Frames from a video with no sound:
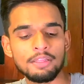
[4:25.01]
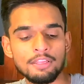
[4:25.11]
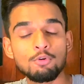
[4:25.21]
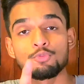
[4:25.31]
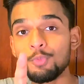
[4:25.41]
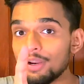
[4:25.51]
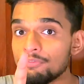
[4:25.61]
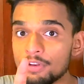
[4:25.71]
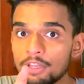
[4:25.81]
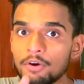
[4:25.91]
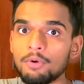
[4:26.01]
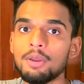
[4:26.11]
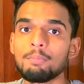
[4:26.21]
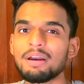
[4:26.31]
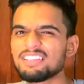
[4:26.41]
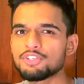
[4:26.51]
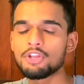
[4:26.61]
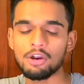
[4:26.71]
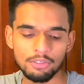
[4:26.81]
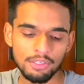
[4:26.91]
There was one video by this
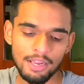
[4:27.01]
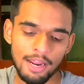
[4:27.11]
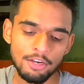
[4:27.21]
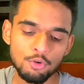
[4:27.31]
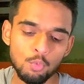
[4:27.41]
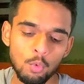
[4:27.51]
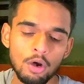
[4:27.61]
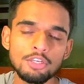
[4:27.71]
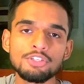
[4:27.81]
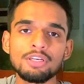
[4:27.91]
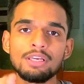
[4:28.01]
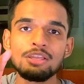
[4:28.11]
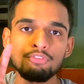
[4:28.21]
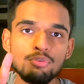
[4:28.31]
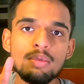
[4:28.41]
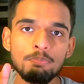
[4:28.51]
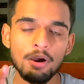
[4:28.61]
doctor that I had to watch in 3